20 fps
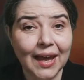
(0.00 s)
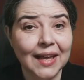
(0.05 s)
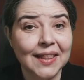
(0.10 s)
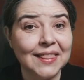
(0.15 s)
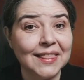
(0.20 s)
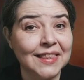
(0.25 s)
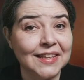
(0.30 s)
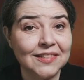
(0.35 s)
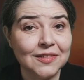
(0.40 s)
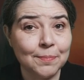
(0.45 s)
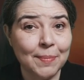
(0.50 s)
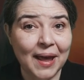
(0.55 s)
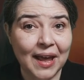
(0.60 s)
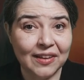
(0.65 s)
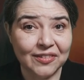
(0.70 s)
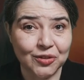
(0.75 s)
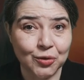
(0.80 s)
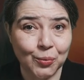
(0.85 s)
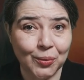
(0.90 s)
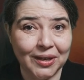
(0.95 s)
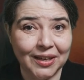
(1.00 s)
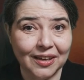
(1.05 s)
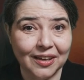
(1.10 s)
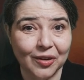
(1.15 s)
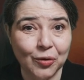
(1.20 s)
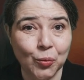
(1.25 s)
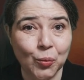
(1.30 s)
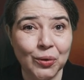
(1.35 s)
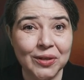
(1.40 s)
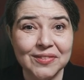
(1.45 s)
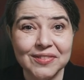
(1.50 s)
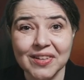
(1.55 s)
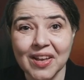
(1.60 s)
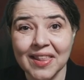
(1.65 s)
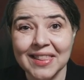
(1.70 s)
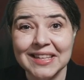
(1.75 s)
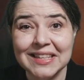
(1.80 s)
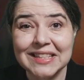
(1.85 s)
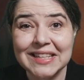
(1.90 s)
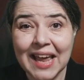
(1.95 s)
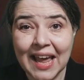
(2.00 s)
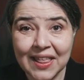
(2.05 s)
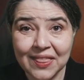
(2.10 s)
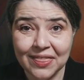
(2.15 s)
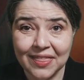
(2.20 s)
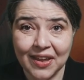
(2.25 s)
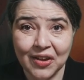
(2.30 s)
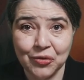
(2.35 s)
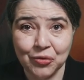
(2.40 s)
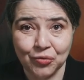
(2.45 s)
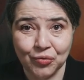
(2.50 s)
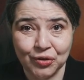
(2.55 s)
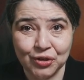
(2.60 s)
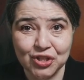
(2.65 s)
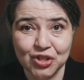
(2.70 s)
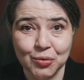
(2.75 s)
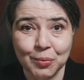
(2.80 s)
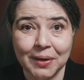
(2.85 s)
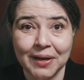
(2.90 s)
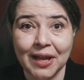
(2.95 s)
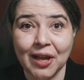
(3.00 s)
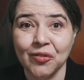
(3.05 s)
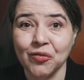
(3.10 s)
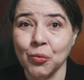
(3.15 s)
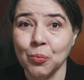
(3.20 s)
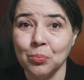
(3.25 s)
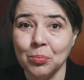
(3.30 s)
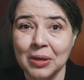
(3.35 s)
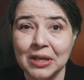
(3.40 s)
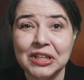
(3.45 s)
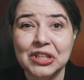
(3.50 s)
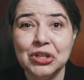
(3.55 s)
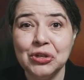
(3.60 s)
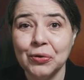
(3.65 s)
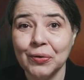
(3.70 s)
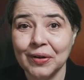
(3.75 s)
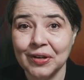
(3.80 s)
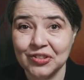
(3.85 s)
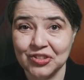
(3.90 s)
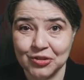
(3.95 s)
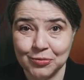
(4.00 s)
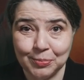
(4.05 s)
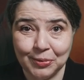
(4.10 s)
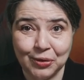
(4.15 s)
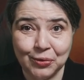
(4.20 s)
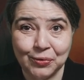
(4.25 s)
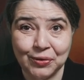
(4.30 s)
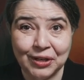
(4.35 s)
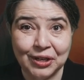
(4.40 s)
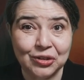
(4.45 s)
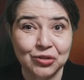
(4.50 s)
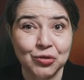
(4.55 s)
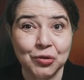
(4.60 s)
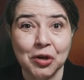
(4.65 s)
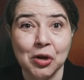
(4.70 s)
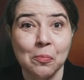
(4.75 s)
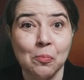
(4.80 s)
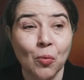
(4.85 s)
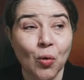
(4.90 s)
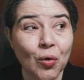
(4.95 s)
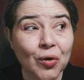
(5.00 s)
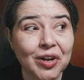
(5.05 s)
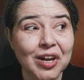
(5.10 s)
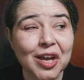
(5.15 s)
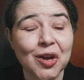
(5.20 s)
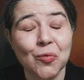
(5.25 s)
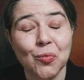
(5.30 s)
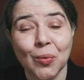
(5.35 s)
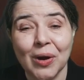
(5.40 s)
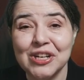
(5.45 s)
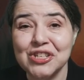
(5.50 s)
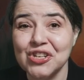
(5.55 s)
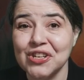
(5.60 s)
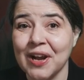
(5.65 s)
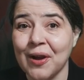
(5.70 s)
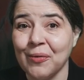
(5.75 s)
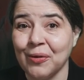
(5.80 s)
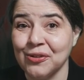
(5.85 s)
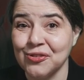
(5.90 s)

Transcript: This past week, we saw the 10th anniversary of a meteor exploding during morning rush hour